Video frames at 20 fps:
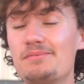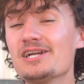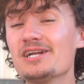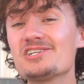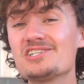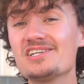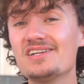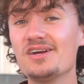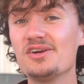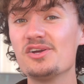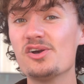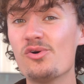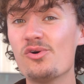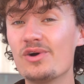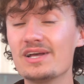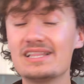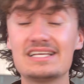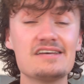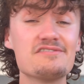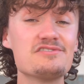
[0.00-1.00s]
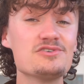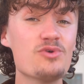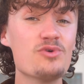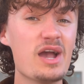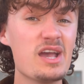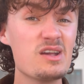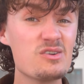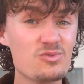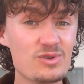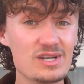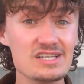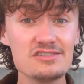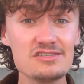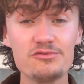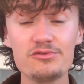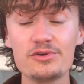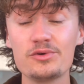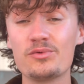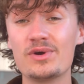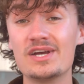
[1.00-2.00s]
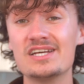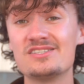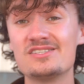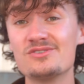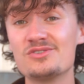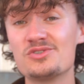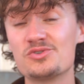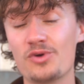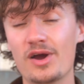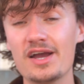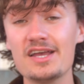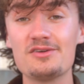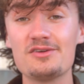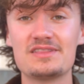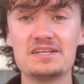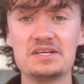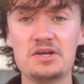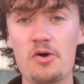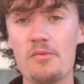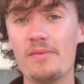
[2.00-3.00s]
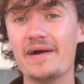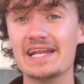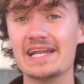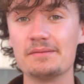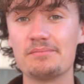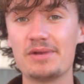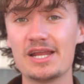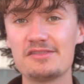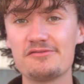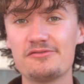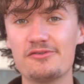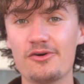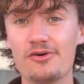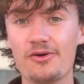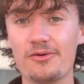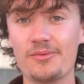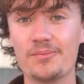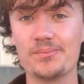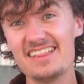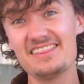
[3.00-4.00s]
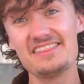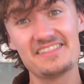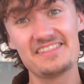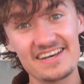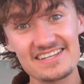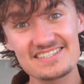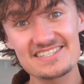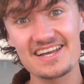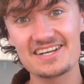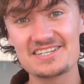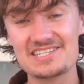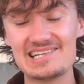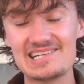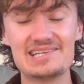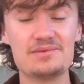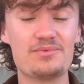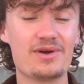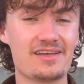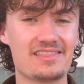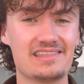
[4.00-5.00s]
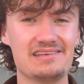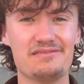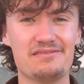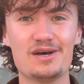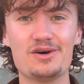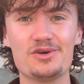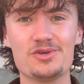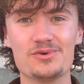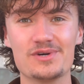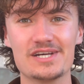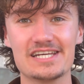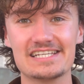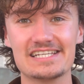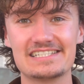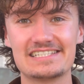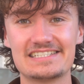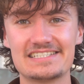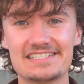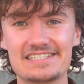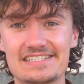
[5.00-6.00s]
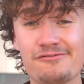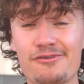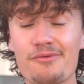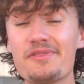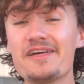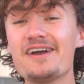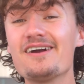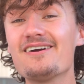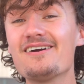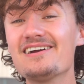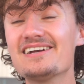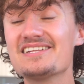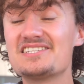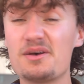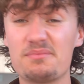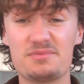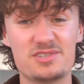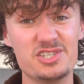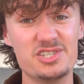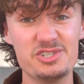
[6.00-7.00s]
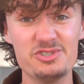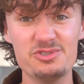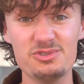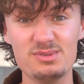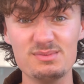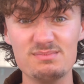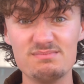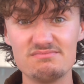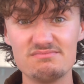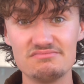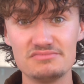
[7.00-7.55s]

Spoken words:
better scenario, it gives you a risk-free way to try out the GoMining platform, and that's actually where the value is. From there, it's up to you.